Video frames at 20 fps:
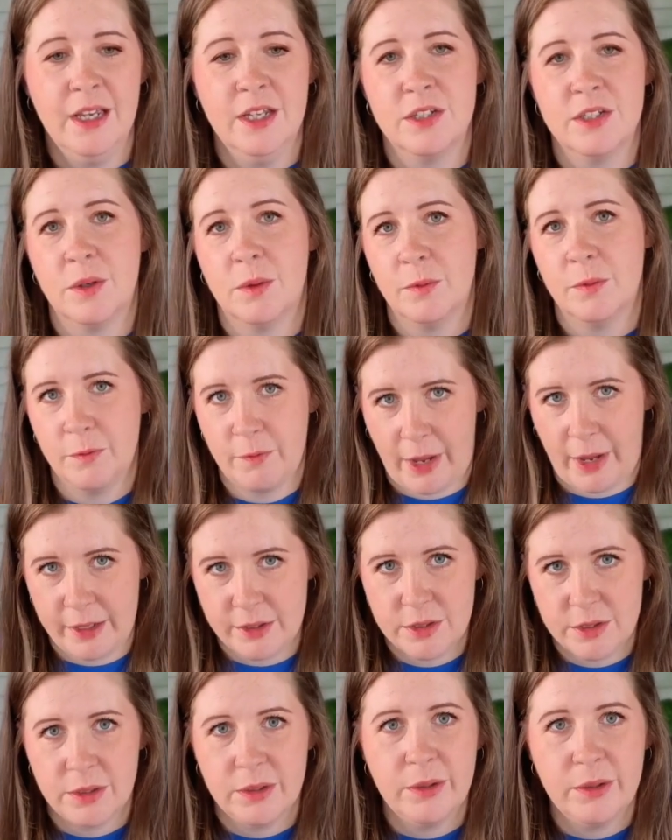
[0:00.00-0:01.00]
So
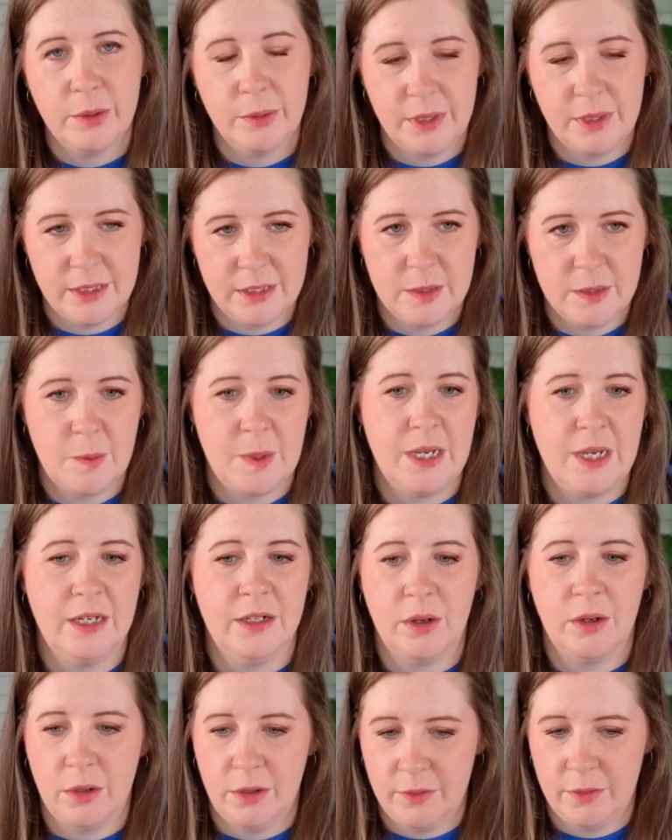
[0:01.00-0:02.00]
faster loading
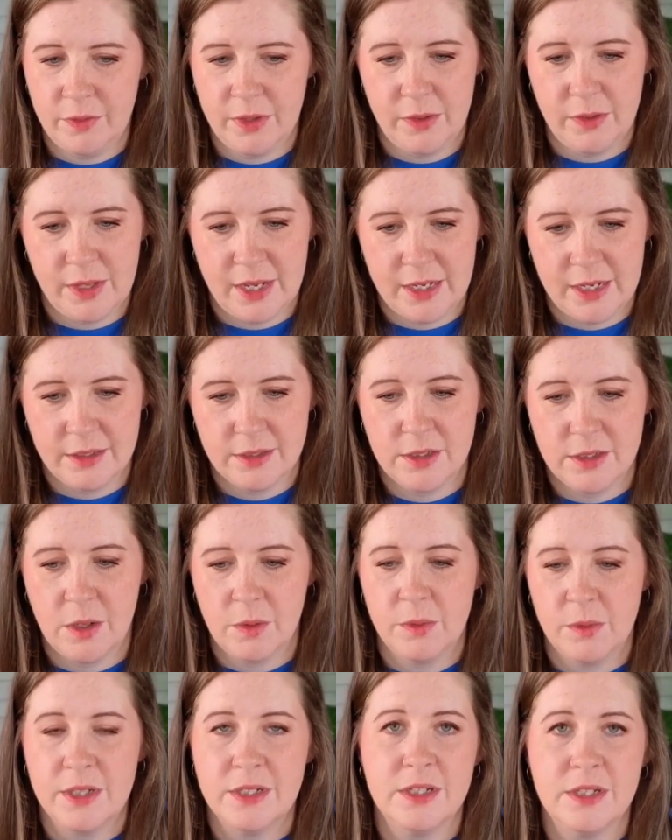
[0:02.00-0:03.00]
speed, all of the things.
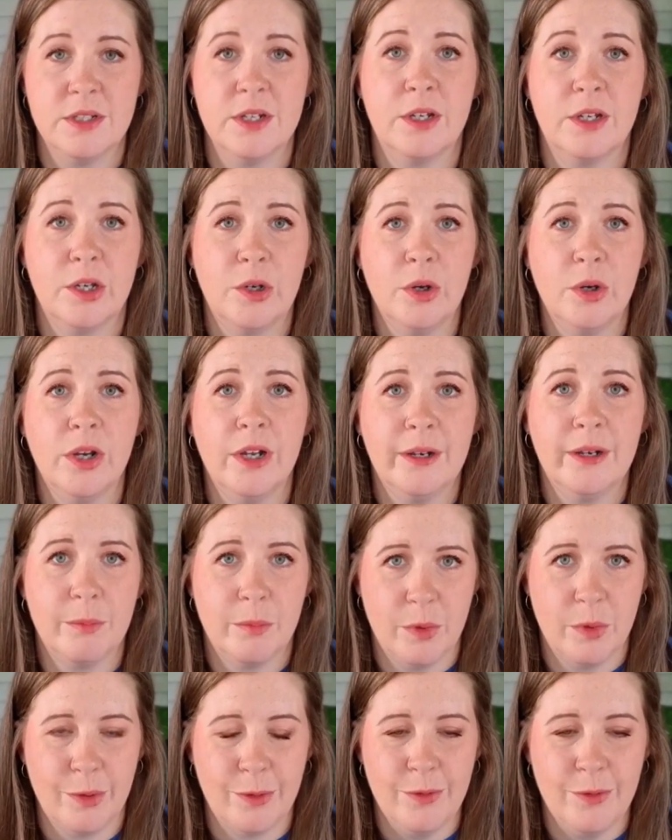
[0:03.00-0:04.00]
So this is a good
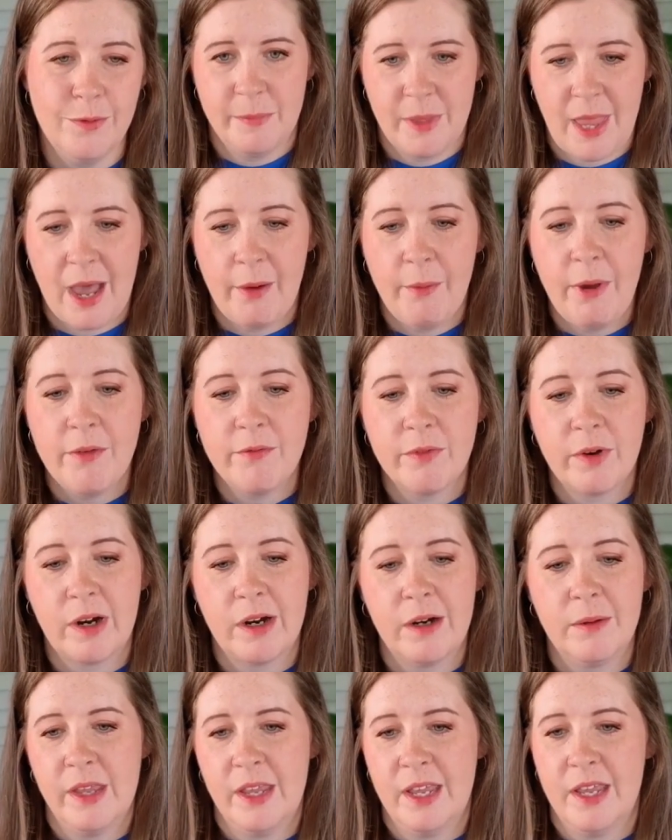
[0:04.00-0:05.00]
move.
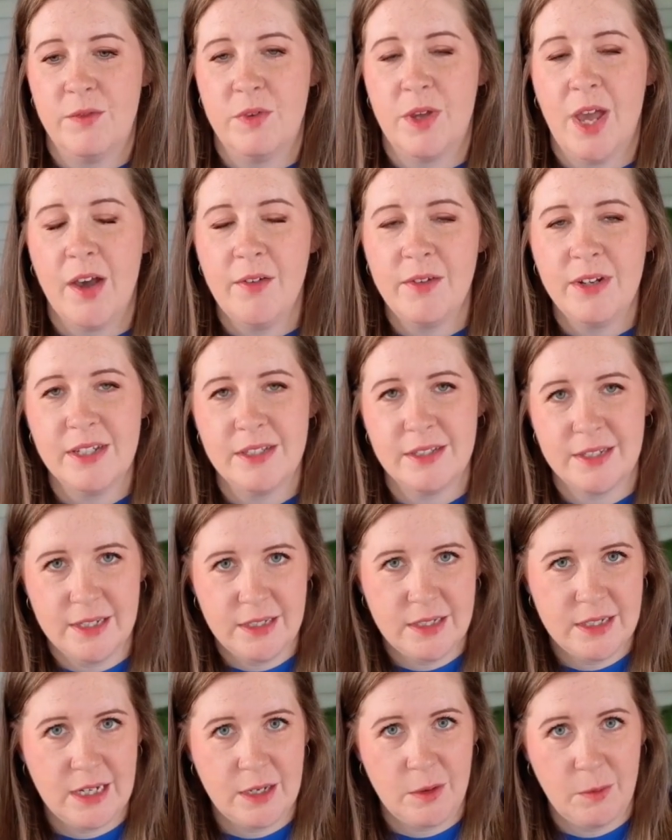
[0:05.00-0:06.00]
However, if you have an
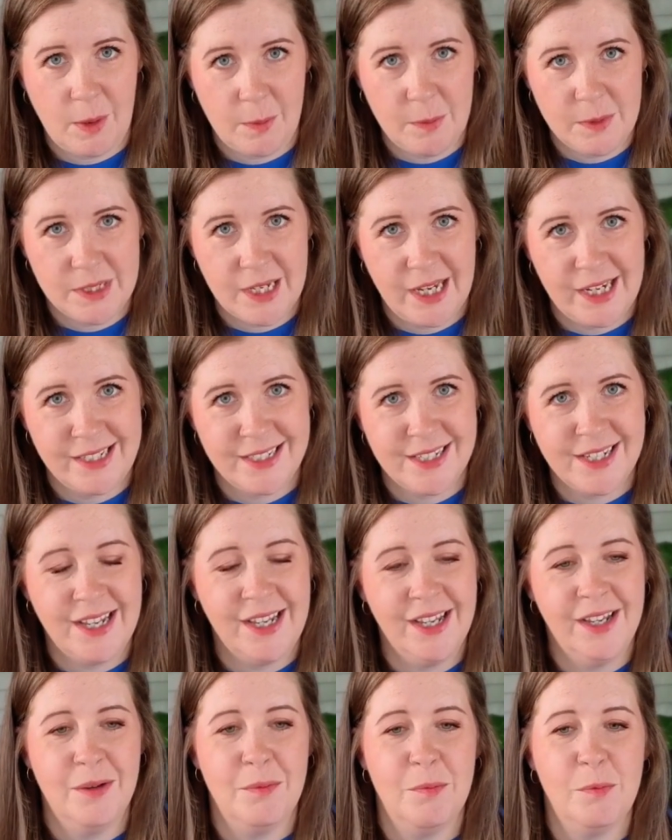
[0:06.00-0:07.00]
existing website,
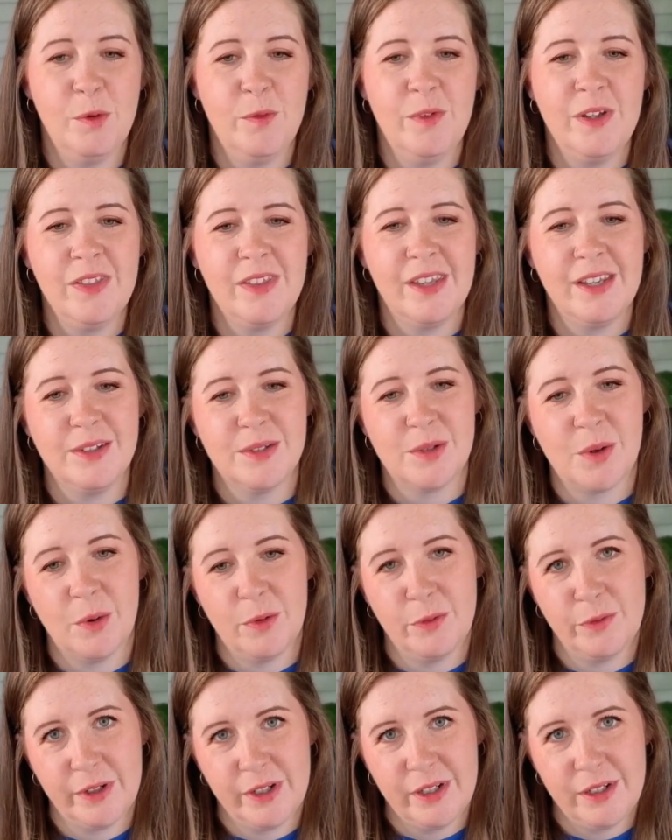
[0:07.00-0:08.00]
moving things
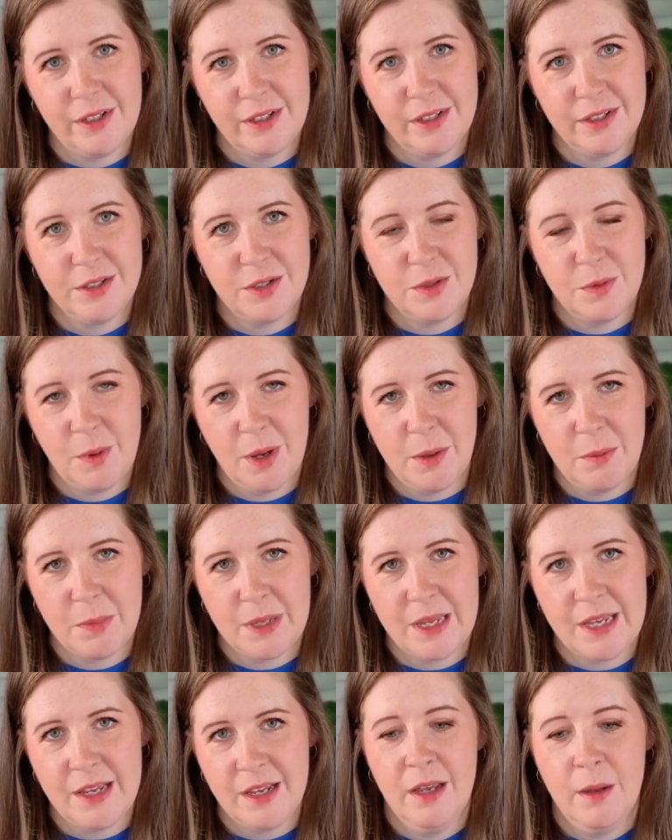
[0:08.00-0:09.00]
over to
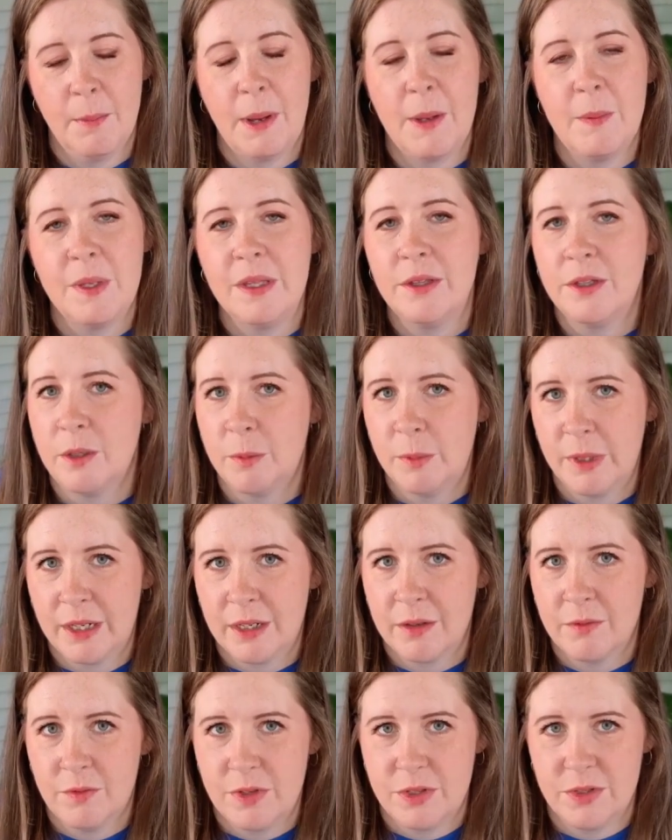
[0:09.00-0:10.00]
WebP might be a little bit
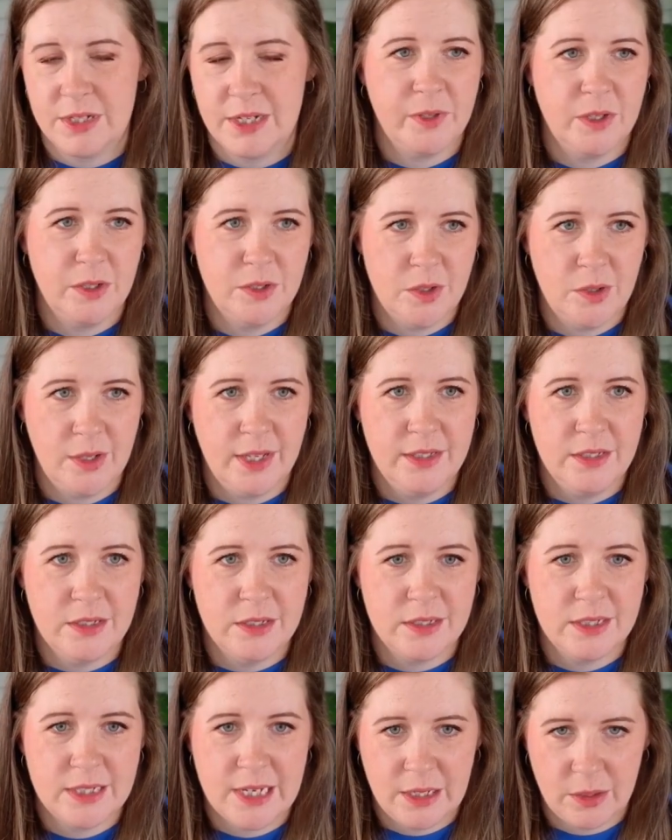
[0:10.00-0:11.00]
confusing. So
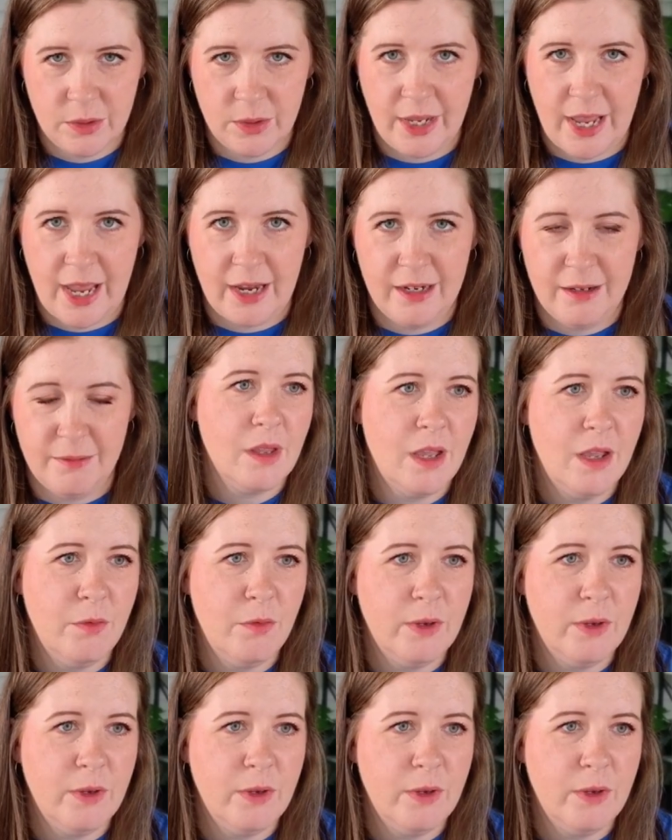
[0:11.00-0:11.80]
let's take a look at it. If we